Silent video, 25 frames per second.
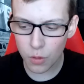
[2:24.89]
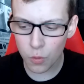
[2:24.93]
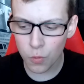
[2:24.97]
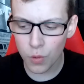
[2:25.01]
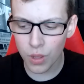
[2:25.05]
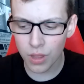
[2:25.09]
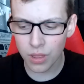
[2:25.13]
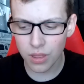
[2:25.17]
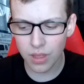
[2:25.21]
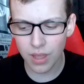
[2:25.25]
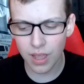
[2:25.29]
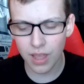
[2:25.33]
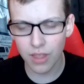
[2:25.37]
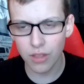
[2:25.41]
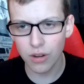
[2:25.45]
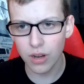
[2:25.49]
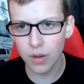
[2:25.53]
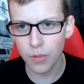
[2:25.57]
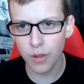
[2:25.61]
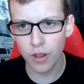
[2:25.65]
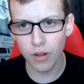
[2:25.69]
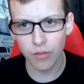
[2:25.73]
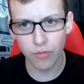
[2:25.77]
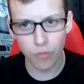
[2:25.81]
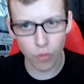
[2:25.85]
With uh, the right
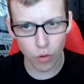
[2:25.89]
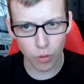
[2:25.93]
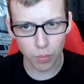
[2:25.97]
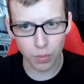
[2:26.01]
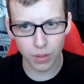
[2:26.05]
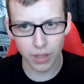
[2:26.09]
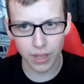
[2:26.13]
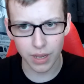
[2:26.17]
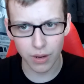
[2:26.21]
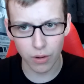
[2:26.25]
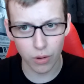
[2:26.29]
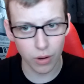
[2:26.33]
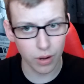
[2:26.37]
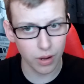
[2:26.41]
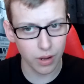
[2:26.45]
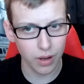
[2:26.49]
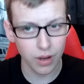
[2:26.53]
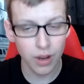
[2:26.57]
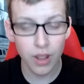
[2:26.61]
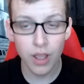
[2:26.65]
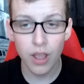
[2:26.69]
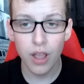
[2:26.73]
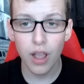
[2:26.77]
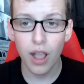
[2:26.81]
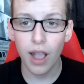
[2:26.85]
amount of foreplay or
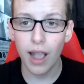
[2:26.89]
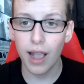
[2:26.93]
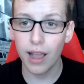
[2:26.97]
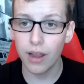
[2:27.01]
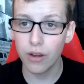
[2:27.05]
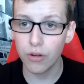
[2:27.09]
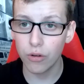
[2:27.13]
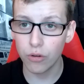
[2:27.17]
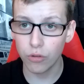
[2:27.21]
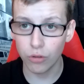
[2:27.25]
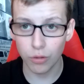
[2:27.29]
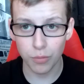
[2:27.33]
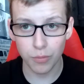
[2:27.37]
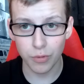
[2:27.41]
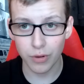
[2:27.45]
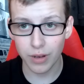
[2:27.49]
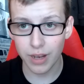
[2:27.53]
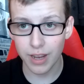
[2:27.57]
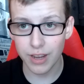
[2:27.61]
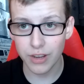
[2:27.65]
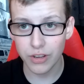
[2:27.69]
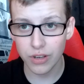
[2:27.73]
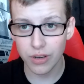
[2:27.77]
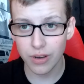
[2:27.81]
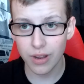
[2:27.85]
and or
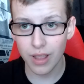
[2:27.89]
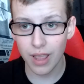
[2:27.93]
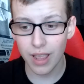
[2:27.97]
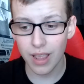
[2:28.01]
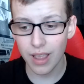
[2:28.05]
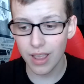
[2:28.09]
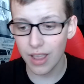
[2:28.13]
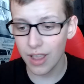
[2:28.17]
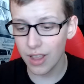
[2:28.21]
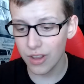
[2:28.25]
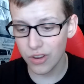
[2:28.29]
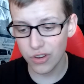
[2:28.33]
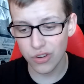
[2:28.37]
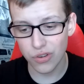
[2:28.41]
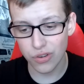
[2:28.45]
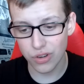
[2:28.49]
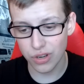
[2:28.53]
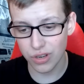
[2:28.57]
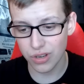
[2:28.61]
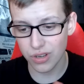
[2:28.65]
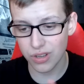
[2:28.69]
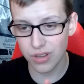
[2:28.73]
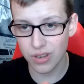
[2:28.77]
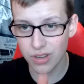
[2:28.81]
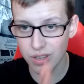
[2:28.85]
lubrication, uh, it should
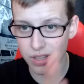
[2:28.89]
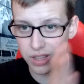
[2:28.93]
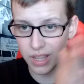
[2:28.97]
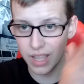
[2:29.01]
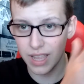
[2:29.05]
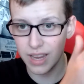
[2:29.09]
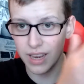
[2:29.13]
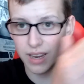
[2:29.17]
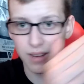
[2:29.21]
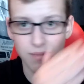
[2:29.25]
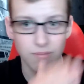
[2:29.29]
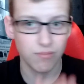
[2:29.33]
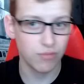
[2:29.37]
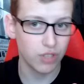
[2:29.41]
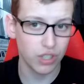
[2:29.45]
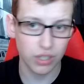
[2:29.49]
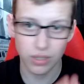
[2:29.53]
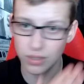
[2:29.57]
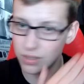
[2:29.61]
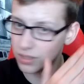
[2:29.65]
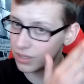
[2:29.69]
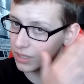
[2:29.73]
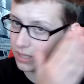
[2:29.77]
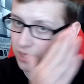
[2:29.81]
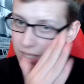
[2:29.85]
just slide in,
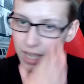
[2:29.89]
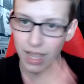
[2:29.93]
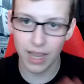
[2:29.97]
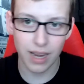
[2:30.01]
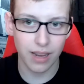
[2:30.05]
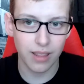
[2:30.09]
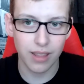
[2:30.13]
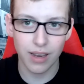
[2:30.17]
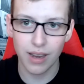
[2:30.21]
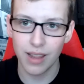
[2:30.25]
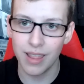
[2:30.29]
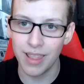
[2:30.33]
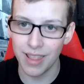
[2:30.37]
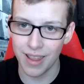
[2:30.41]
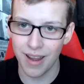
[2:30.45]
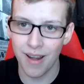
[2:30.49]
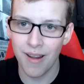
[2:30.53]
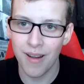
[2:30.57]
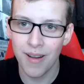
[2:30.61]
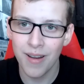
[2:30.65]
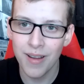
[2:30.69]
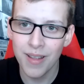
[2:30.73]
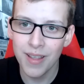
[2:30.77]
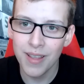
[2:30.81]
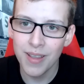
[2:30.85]
just let anything in there.